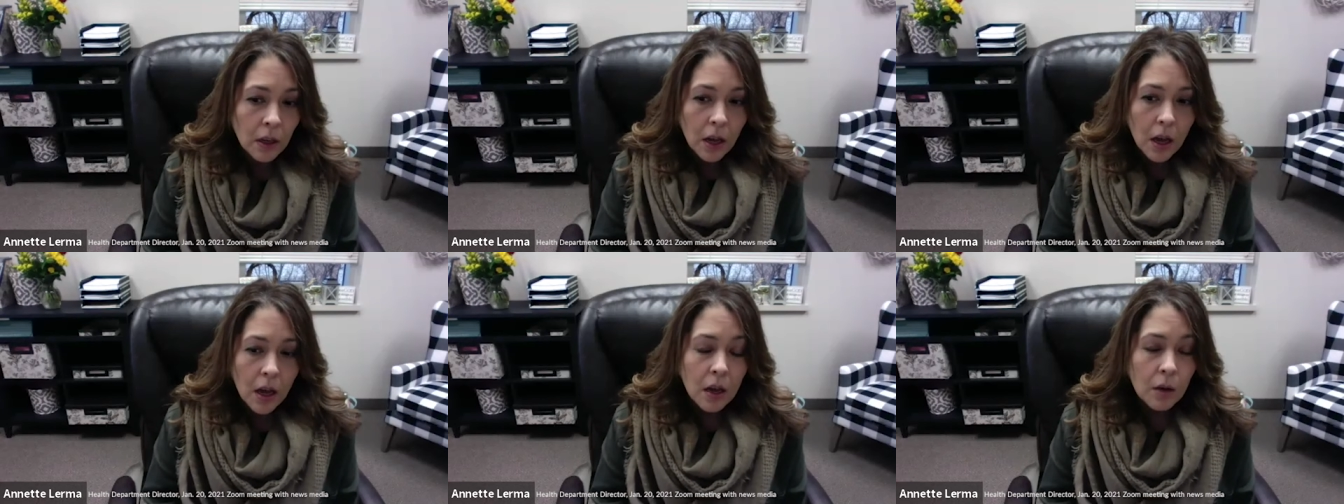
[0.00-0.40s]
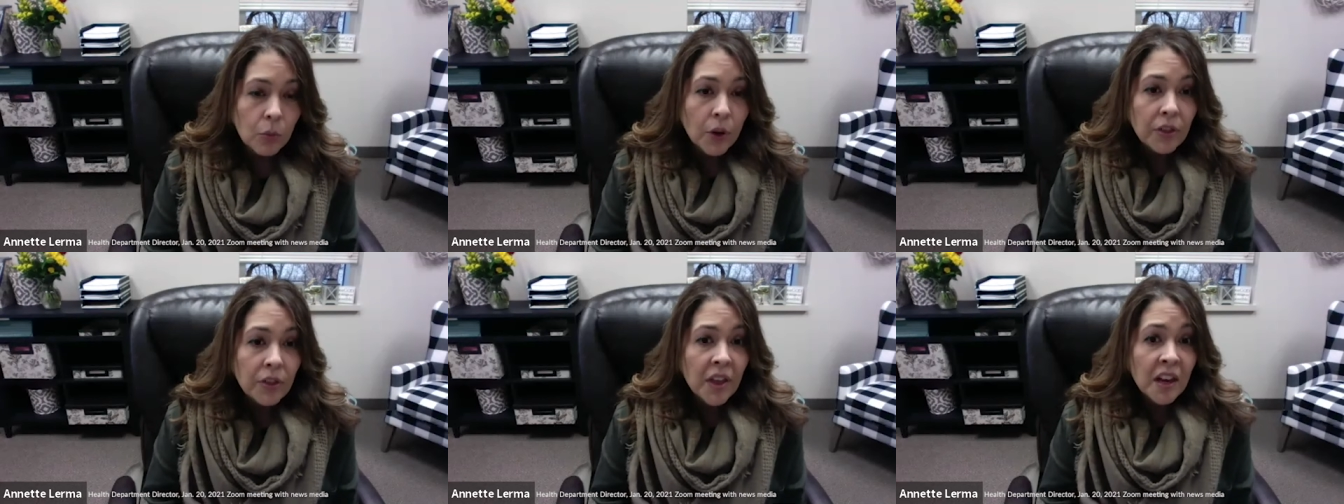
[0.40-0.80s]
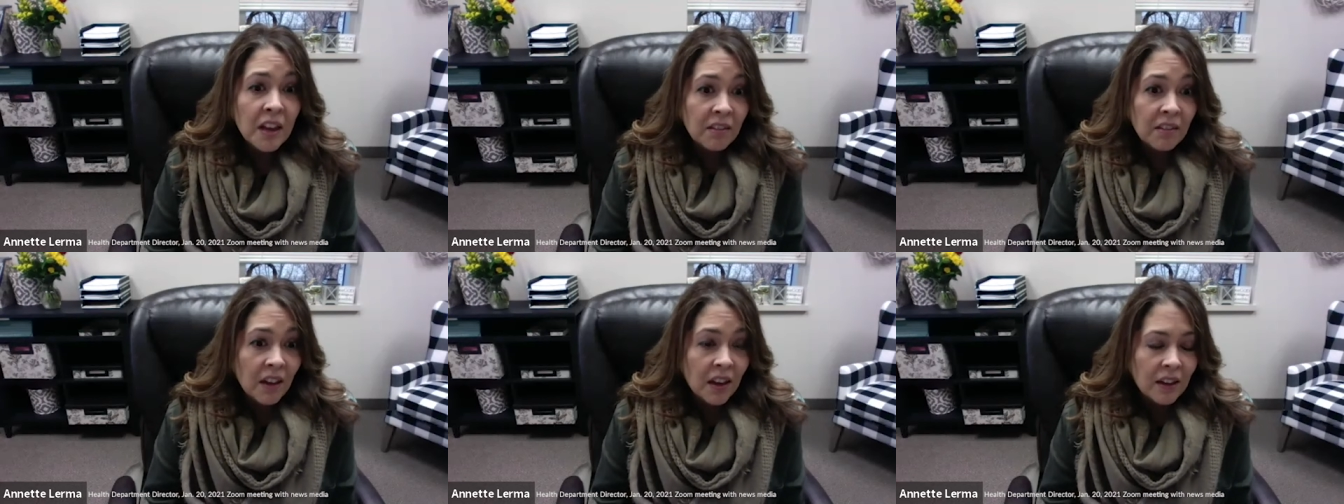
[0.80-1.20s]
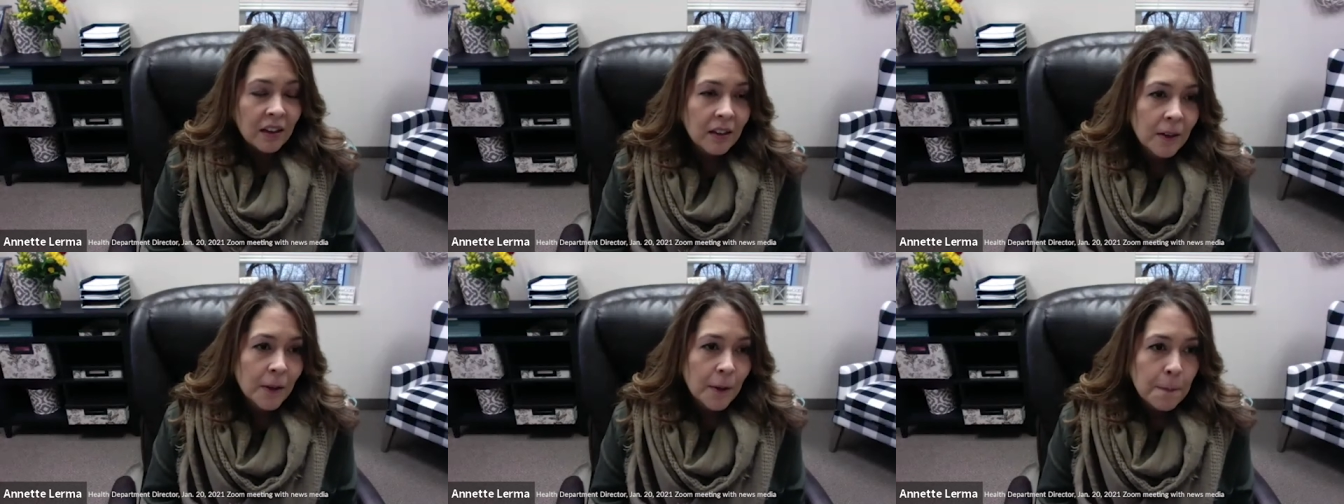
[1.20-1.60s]
um, with anything.
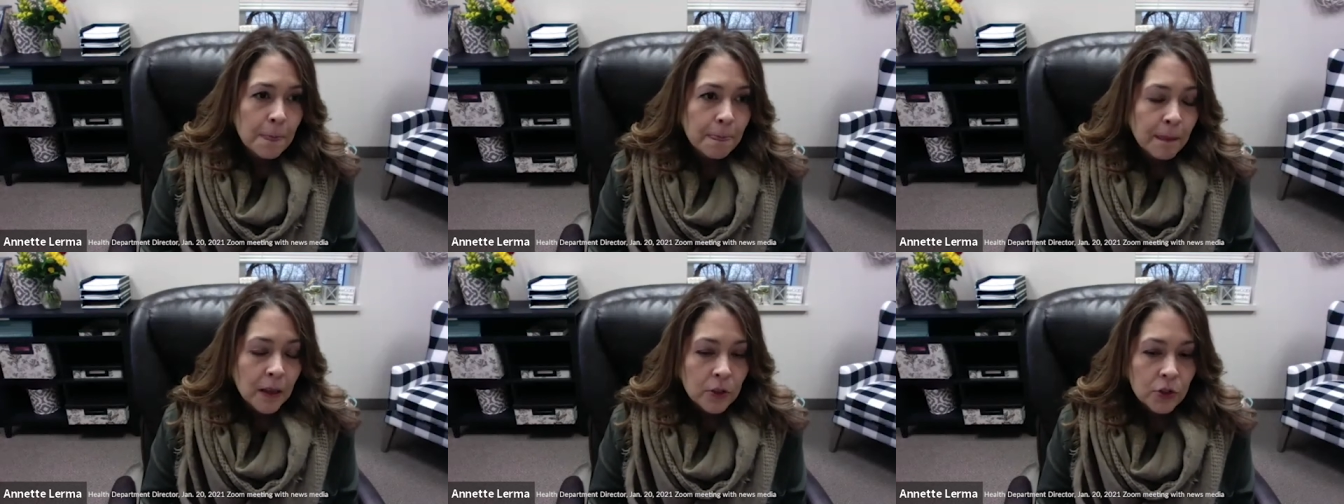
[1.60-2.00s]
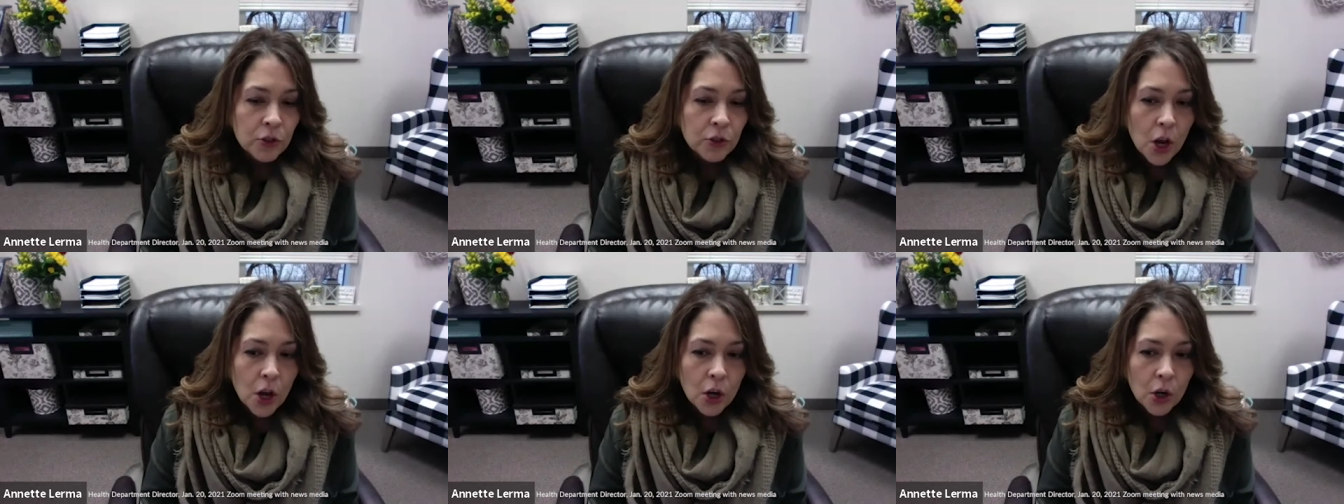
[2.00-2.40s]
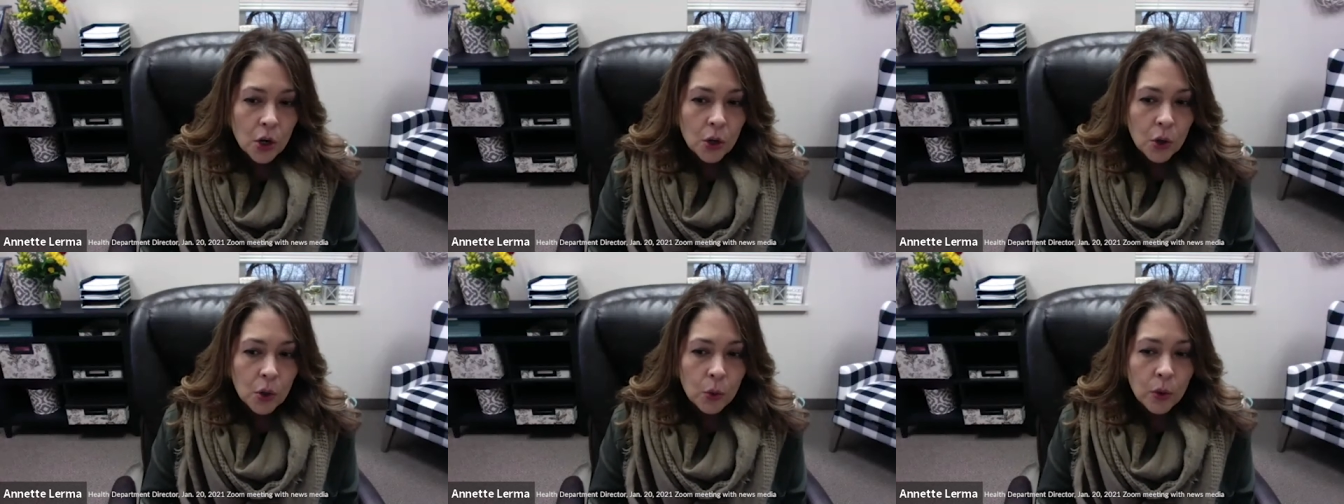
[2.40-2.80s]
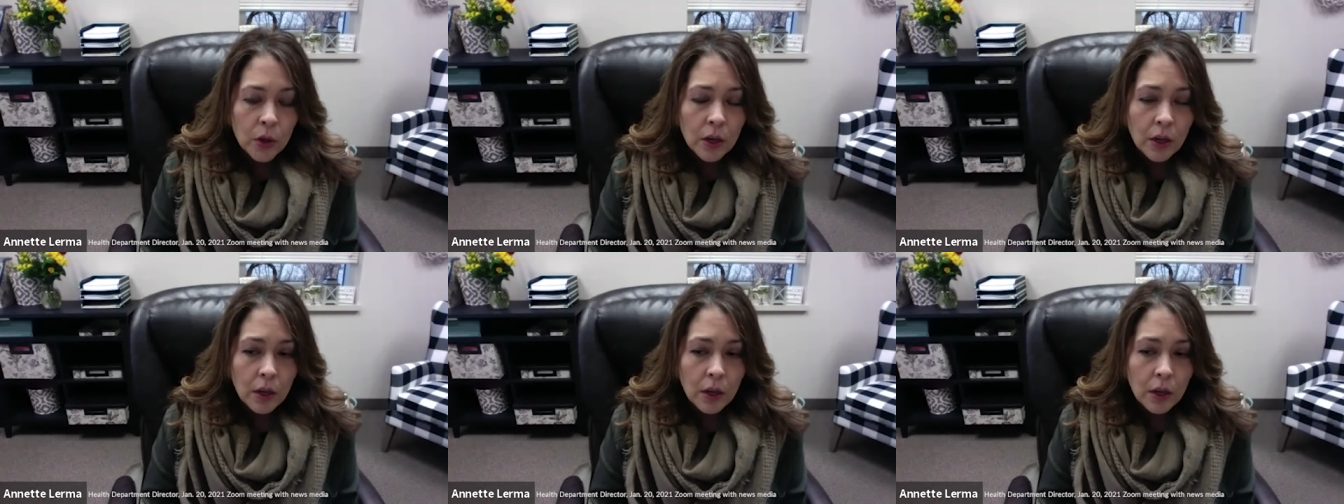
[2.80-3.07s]
So